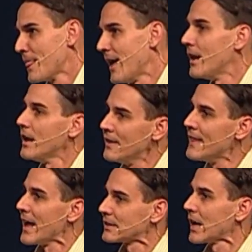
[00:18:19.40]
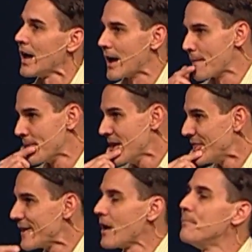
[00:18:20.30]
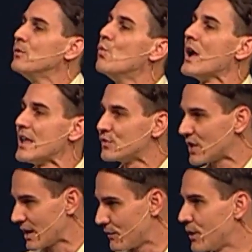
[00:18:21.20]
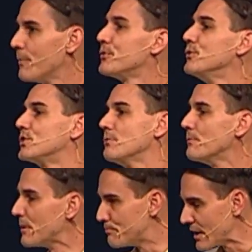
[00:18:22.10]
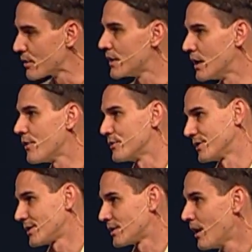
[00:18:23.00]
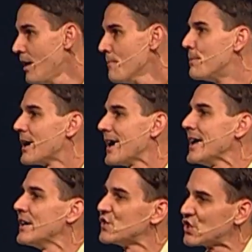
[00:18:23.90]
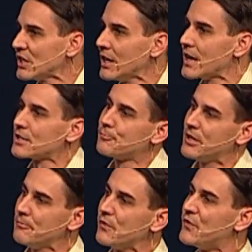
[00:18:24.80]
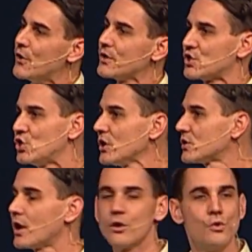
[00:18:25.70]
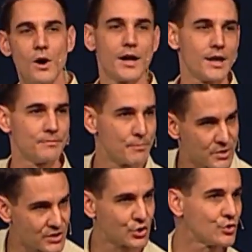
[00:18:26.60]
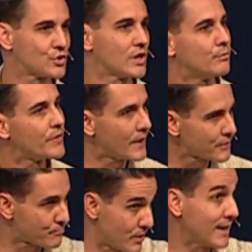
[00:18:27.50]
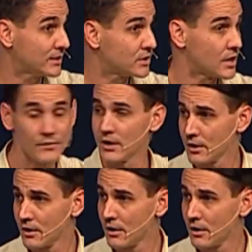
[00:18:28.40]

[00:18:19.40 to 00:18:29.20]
And in that time, there have been waves that have come through. Some have been bigger than others. But I have seen as people focus just on who I am, the positional side, without the practice of it,